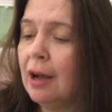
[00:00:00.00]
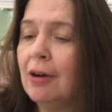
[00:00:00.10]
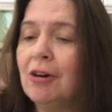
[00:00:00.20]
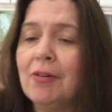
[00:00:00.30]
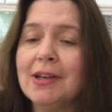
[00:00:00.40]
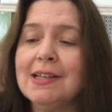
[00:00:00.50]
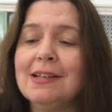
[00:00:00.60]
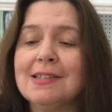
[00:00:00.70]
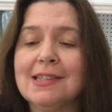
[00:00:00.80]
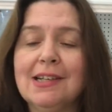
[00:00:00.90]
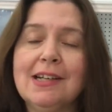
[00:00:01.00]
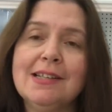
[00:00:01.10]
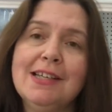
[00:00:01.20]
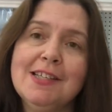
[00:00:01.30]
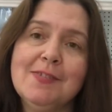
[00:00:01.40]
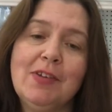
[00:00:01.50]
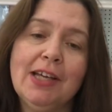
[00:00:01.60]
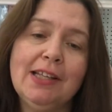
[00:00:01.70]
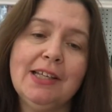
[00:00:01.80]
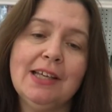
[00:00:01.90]
Oh, I saw these
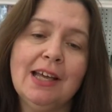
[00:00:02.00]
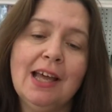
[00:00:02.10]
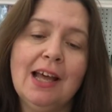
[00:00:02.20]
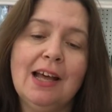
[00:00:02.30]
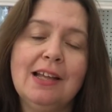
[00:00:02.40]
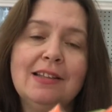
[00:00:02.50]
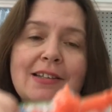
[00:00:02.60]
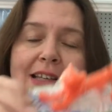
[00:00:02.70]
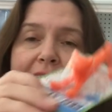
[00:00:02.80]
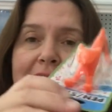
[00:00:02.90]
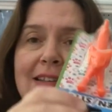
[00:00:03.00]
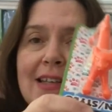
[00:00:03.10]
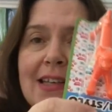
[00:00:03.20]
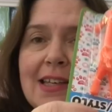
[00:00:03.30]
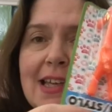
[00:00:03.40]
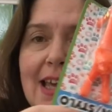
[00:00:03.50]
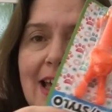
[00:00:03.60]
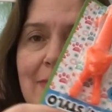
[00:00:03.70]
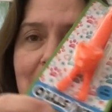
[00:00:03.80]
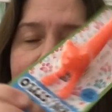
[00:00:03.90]
finally, the the kitty
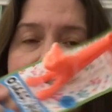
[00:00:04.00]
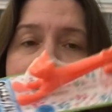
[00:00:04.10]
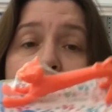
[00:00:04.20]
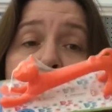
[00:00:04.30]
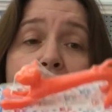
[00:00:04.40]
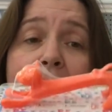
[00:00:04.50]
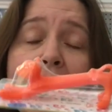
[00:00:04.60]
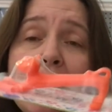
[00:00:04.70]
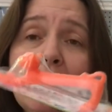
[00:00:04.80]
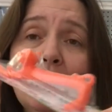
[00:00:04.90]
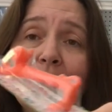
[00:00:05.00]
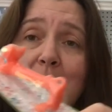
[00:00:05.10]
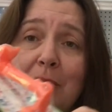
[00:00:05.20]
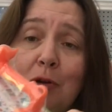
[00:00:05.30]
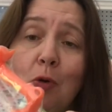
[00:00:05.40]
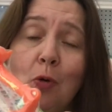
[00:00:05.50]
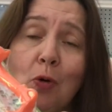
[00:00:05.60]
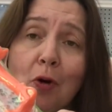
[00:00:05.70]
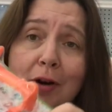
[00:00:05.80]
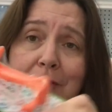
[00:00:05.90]
cat pan. They only had them in
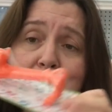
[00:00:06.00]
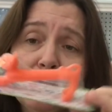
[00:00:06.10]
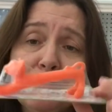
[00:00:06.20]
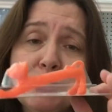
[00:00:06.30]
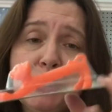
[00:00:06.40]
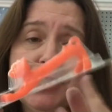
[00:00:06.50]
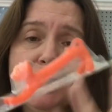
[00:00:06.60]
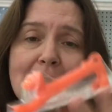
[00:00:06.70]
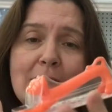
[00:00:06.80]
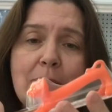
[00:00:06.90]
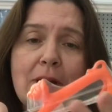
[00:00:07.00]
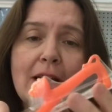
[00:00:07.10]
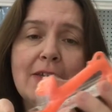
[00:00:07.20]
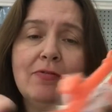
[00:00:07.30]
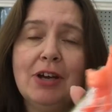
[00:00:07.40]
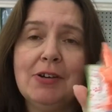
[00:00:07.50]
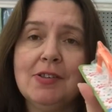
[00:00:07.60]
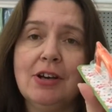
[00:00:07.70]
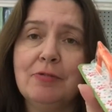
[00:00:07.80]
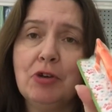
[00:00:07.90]
orange, unfortunately, but I, I
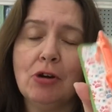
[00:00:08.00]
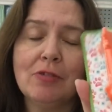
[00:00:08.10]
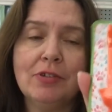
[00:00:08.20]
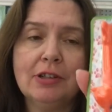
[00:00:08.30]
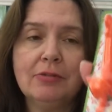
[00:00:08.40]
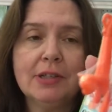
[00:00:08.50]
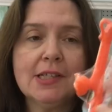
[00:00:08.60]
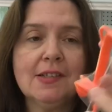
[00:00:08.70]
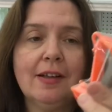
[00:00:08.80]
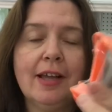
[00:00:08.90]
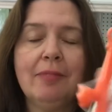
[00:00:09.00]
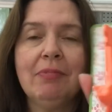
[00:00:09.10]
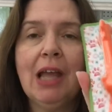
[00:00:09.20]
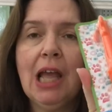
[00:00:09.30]
thought of Garfield when I saw that.